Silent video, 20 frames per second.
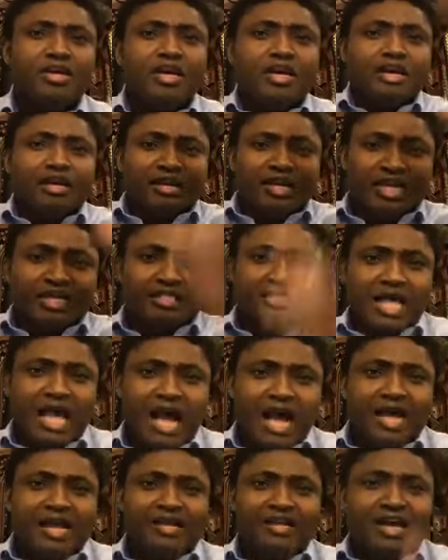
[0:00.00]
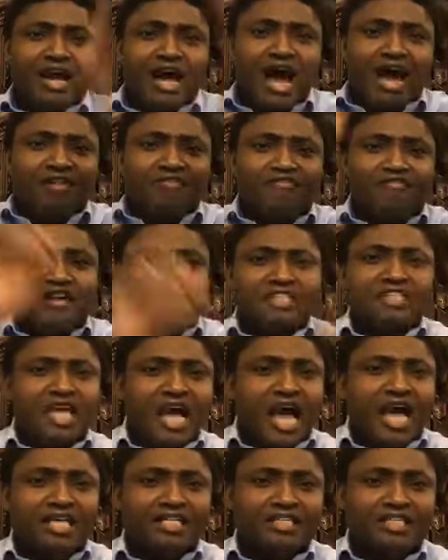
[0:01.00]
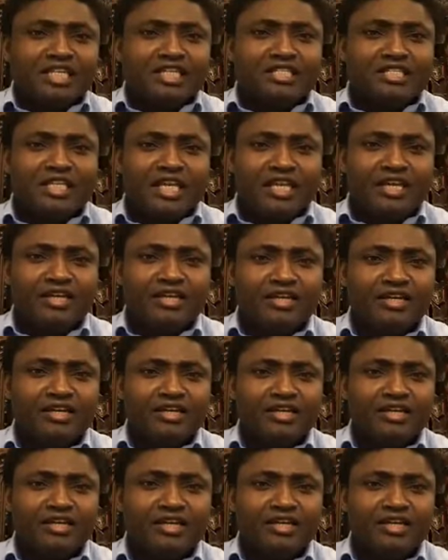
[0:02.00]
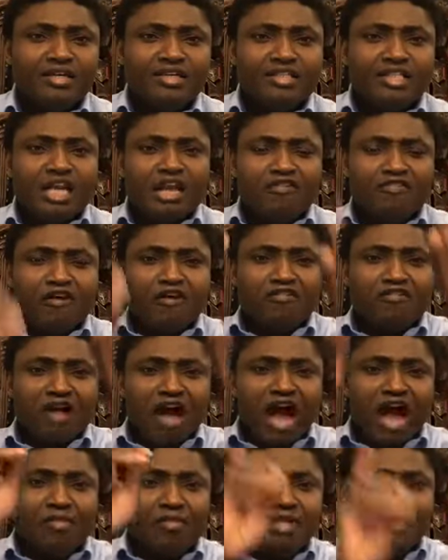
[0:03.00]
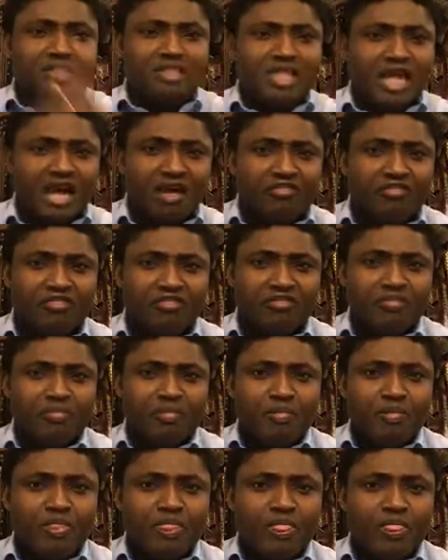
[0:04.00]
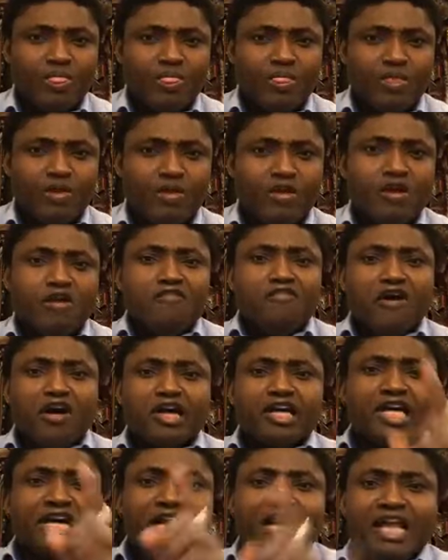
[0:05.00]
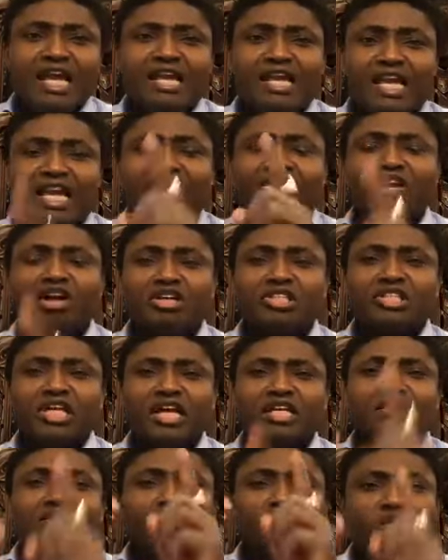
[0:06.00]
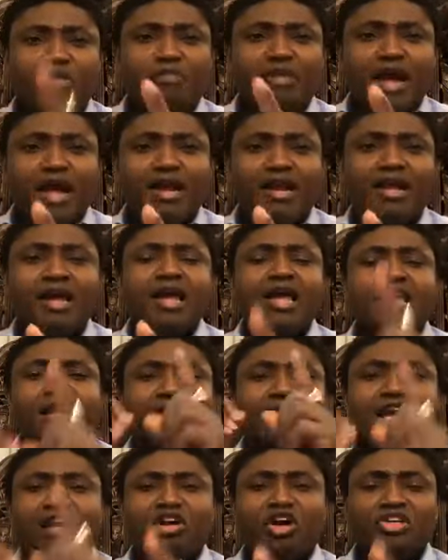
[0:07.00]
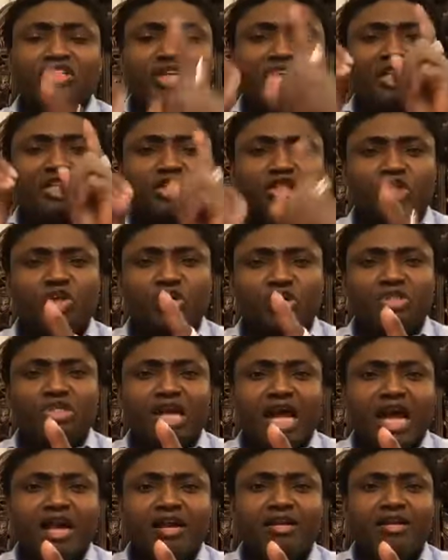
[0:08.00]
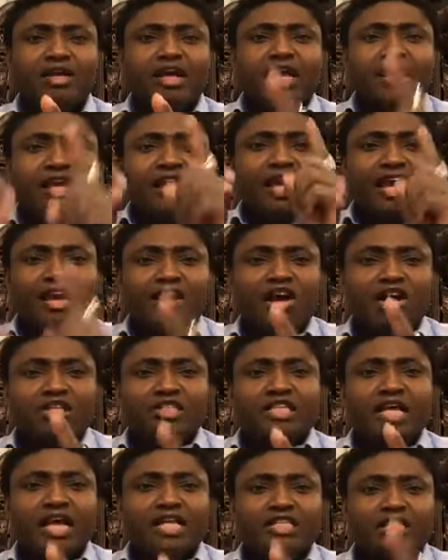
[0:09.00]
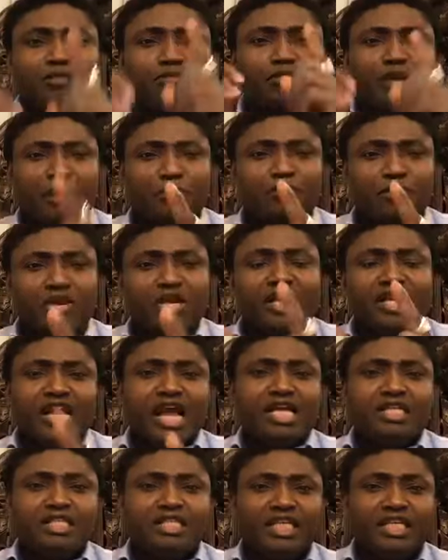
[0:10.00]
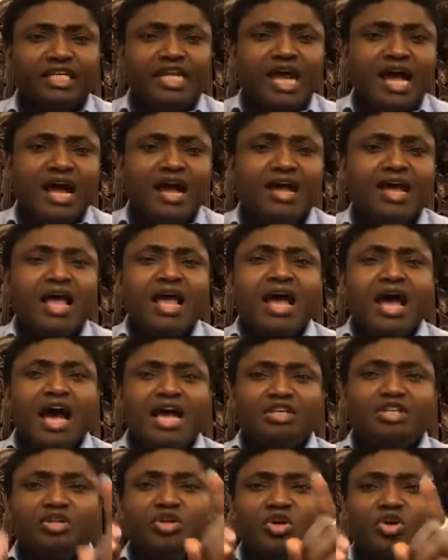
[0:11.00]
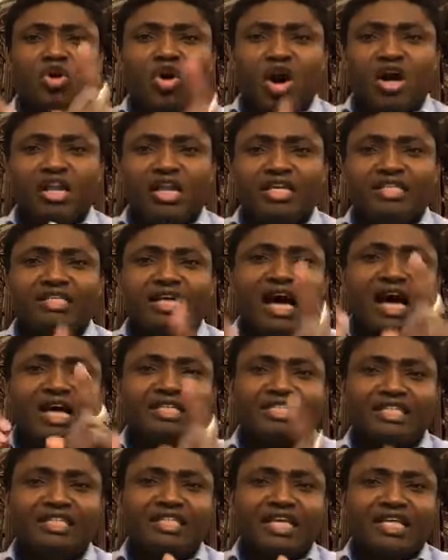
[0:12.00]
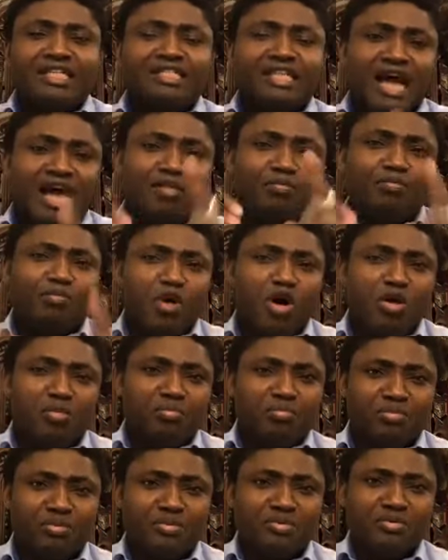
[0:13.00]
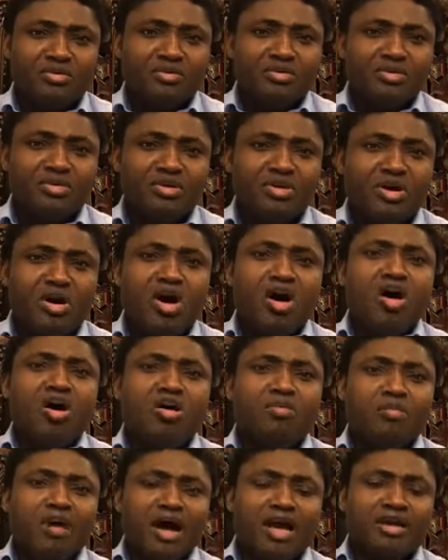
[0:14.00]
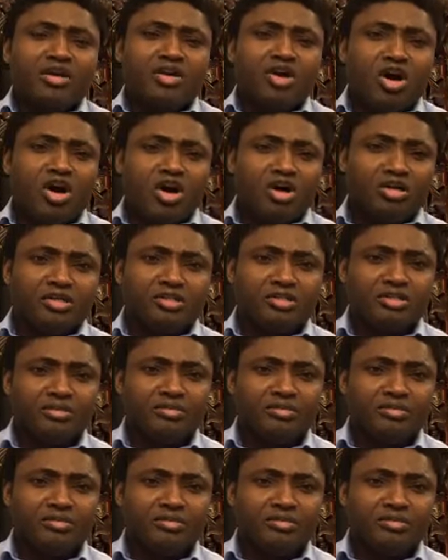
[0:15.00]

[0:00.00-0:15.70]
resign and face ICC, Chief of Army Staff, for killing innocent women, innocent children, innocent people in Nigeria, and you call it accidental bomb. Oh my God.